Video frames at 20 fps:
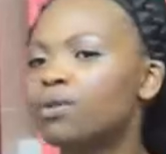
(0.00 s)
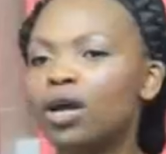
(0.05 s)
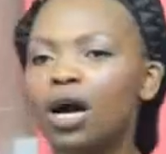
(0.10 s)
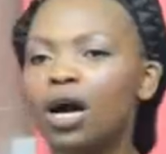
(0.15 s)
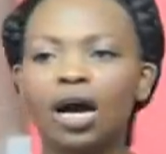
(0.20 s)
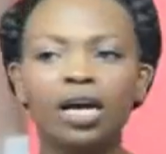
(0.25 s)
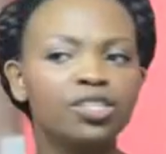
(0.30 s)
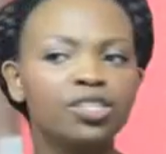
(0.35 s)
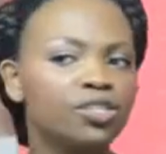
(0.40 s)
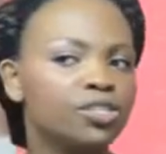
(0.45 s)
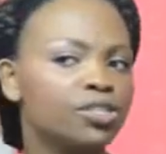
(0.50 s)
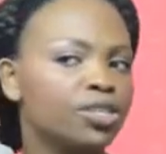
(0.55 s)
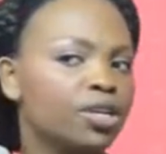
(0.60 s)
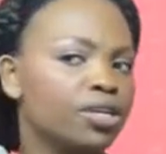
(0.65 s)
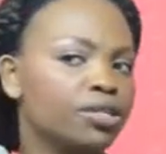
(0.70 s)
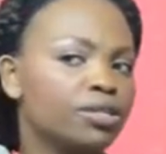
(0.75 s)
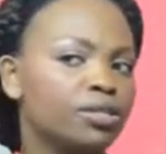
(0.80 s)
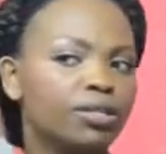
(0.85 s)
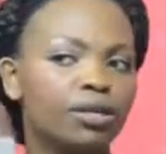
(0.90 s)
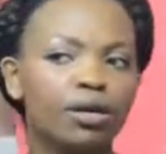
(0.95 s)
blush,
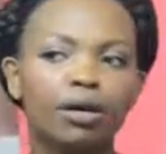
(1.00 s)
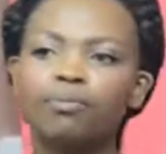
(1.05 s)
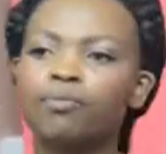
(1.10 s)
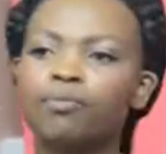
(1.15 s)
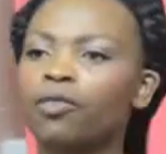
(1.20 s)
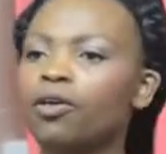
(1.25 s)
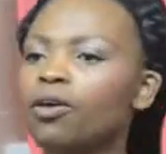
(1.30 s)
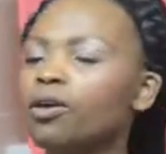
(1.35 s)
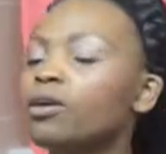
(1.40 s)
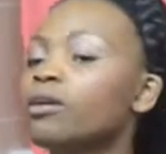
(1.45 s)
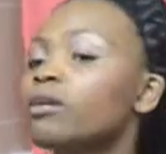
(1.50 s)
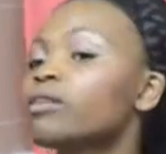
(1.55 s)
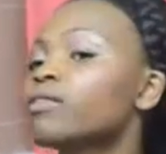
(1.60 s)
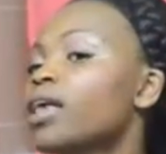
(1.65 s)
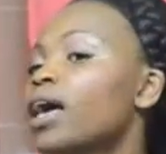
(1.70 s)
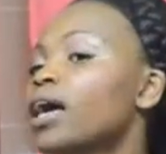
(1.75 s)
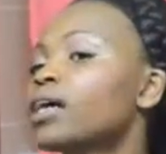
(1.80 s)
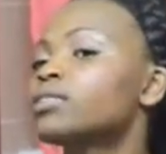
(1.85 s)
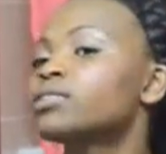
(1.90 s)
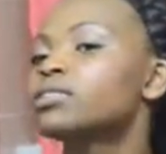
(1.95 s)
and I'm thinking
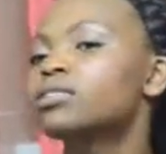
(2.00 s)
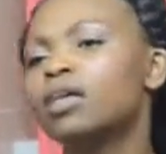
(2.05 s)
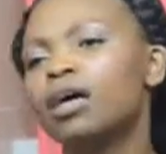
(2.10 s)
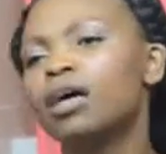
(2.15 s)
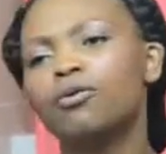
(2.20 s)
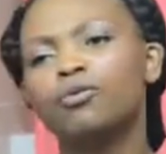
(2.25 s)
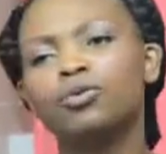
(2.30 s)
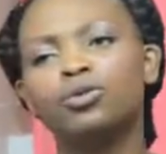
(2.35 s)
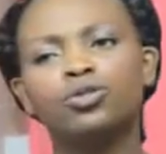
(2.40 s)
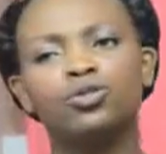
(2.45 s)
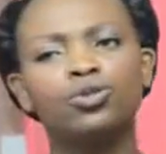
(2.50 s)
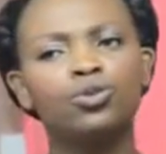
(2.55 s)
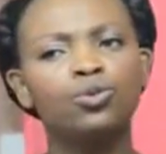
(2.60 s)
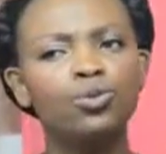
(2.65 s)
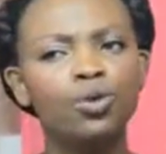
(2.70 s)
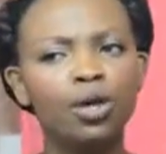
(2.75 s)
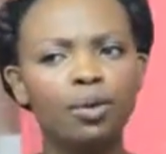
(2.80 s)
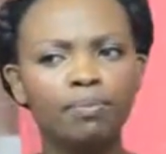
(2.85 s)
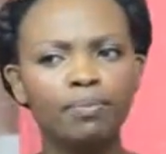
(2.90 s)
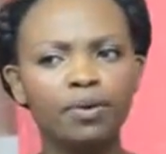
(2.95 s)
that I will
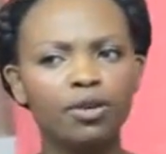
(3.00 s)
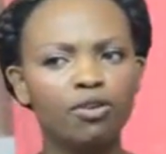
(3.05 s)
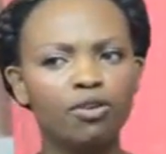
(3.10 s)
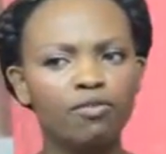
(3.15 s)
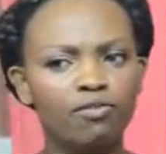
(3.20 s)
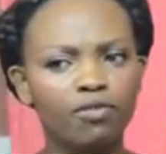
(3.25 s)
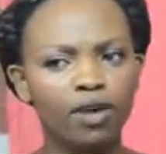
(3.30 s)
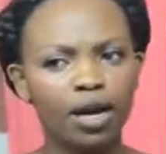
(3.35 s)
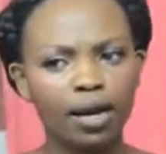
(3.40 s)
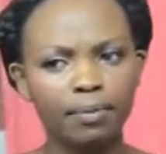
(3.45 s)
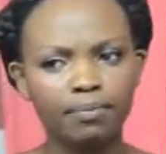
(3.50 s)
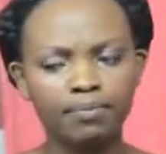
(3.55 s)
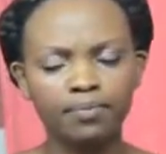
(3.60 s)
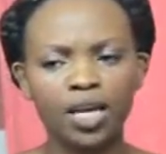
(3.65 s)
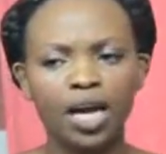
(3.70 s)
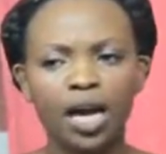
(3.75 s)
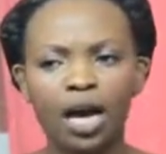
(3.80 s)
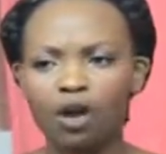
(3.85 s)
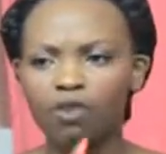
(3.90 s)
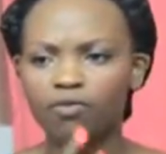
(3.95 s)
do a bit of
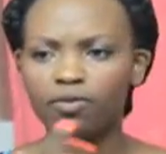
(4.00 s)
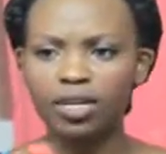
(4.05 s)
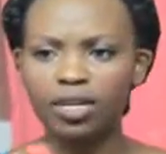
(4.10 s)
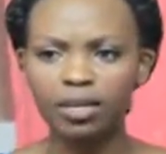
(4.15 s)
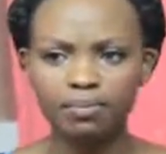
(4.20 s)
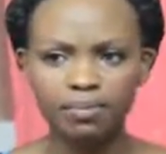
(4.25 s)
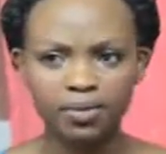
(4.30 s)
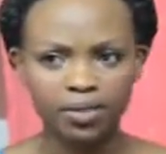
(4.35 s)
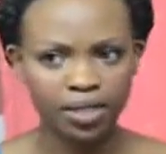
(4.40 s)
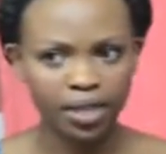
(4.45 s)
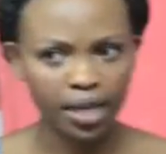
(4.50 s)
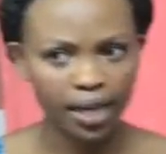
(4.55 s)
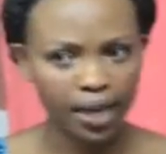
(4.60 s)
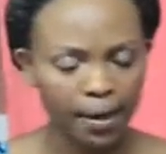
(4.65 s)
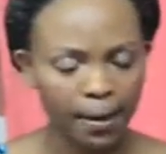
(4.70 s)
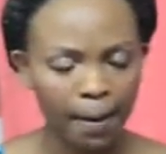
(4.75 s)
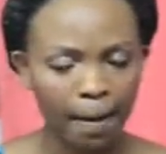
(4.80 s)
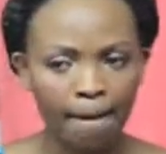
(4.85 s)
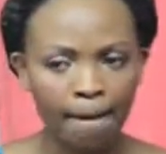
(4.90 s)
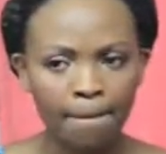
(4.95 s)
lipstick.